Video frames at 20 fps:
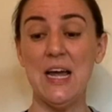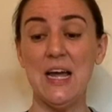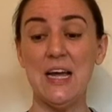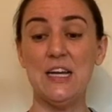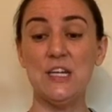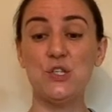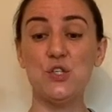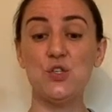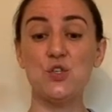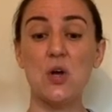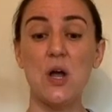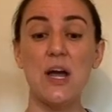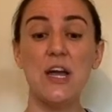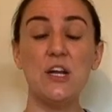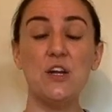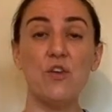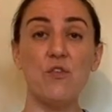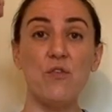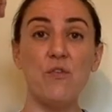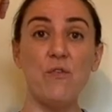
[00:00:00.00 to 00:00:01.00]
is
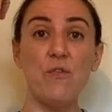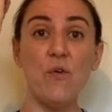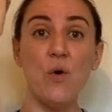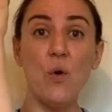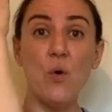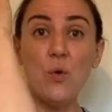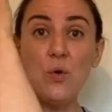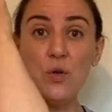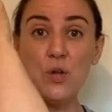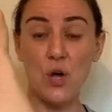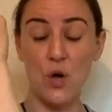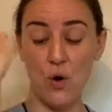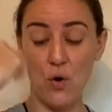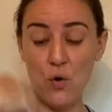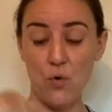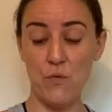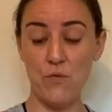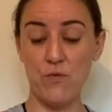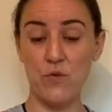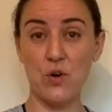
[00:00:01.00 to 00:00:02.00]
trying to fold
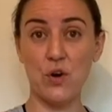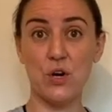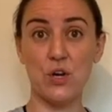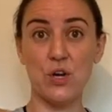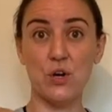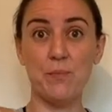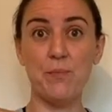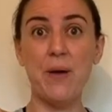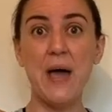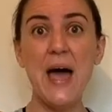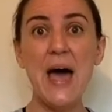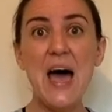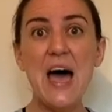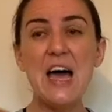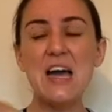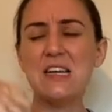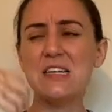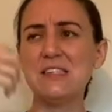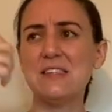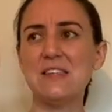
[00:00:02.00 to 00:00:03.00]
over your
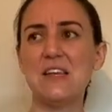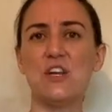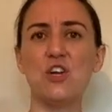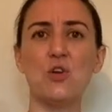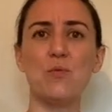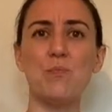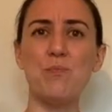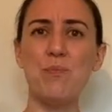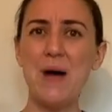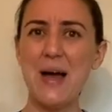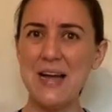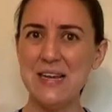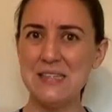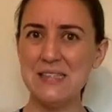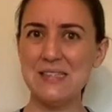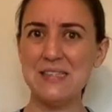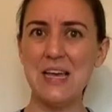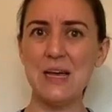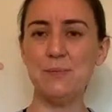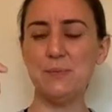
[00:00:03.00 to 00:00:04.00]
pecs and your
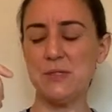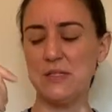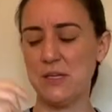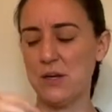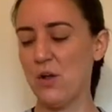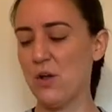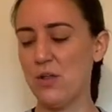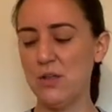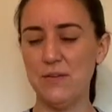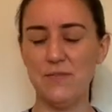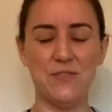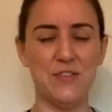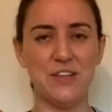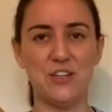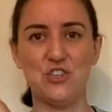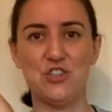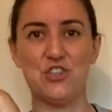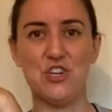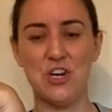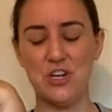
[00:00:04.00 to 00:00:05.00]
biceps and all of the
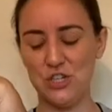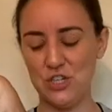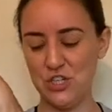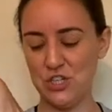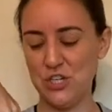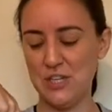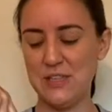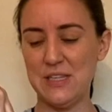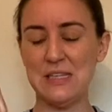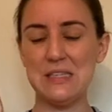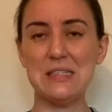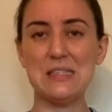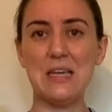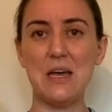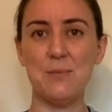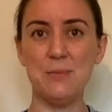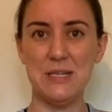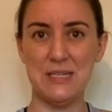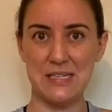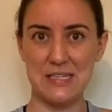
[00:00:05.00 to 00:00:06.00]
junction that's
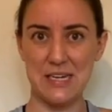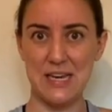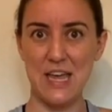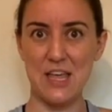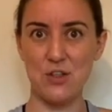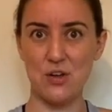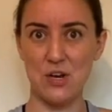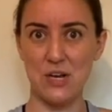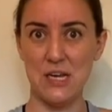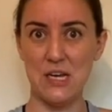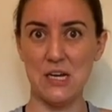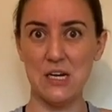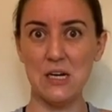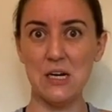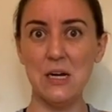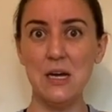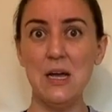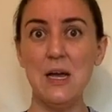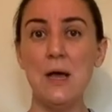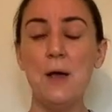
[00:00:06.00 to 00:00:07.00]
coming together
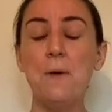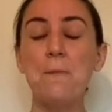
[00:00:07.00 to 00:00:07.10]
here.